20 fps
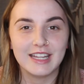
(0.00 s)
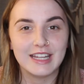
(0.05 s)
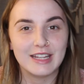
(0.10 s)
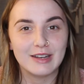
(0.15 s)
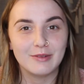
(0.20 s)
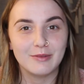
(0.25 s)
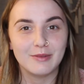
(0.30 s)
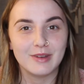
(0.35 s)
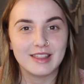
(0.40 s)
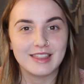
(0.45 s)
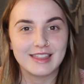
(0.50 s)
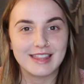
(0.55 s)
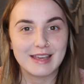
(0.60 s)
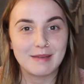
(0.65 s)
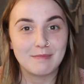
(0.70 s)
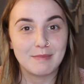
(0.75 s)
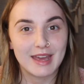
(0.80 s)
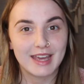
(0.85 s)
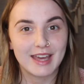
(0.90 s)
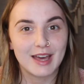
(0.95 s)
in with
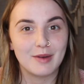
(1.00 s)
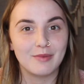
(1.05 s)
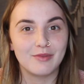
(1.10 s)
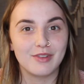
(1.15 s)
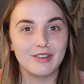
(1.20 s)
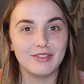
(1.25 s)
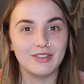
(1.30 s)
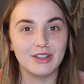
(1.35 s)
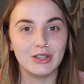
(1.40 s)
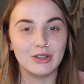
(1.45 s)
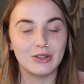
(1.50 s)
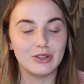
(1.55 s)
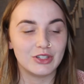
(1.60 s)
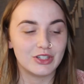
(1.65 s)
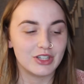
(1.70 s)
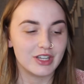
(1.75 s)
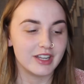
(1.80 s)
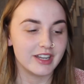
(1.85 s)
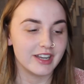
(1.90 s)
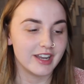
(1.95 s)
the Makeup
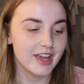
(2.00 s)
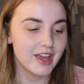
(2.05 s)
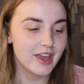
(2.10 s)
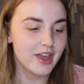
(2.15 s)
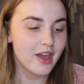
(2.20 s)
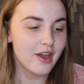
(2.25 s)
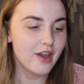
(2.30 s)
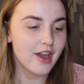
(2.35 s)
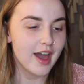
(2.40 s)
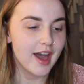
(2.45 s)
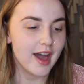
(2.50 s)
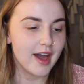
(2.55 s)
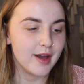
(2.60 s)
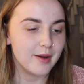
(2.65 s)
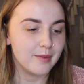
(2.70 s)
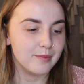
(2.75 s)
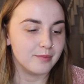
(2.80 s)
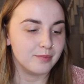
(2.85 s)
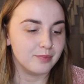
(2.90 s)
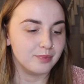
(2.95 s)
Revolution
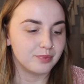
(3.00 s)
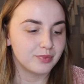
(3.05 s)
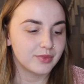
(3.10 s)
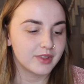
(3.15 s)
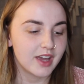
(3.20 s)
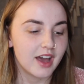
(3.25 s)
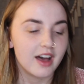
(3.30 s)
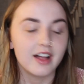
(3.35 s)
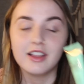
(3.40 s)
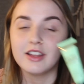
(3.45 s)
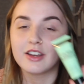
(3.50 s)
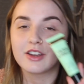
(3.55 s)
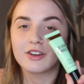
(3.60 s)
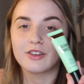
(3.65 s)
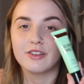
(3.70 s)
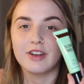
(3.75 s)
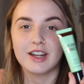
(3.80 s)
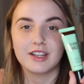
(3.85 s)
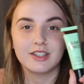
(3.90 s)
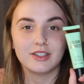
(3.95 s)
Color
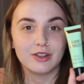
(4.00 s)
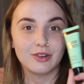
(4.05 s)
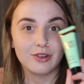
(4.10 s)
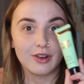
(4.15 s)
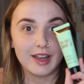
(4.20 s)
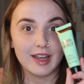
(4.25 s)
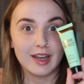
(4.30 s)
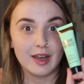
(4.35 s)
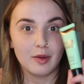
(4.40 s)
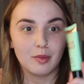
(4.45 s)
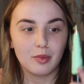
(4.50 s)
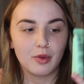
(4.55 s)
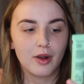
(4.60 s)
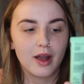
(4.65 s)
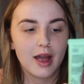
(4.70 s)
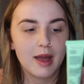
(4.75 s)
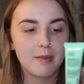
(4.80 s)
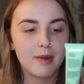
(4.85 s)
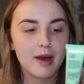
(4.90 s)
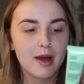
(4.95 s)
Correct Green
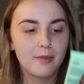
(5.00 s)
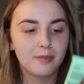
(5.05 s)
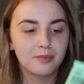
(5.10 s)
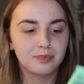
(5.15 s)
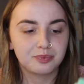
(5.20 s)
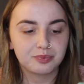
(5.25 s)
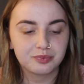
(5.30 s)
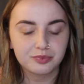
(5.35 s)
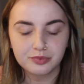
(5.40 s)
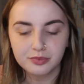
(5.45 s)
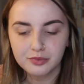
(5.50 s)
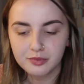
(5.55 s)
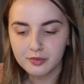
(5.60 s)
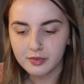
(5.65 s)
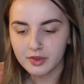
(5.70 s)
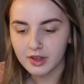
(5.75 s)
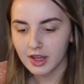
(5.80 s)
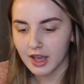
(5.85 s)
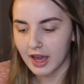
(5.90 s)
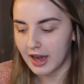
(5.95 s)
Primer
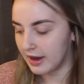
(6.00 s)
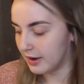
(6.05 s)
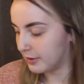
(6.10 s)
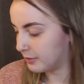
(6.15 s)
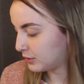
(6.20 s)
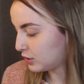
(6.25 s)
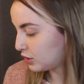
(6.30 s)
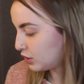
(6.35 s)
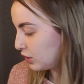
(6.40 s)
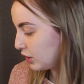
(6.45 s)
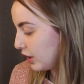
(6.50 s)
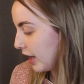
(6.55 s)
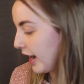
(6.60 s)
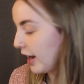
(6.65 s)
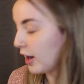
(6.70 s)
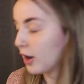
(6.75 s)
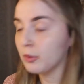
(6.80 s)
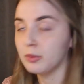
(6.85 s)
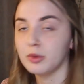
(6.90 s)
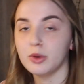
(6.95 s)
to
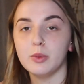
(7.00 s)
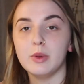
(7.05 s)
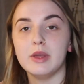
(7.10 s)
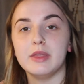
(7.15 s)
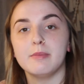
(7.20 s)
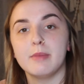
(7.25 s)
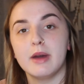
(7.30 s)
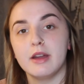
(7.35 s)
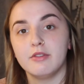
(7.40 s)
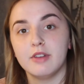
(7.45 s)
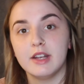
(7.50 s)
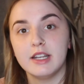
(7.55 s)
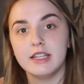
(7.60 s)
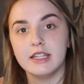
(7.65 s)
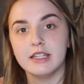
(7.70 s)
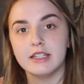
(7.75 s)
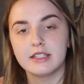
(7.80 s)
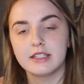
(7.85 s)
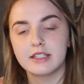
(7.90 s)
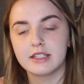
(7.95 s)
help with my
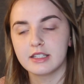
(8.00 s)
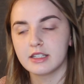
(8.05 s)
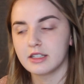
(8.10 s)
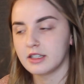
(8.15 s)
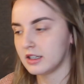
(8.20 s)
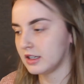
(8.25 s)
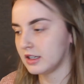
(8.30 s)
redness.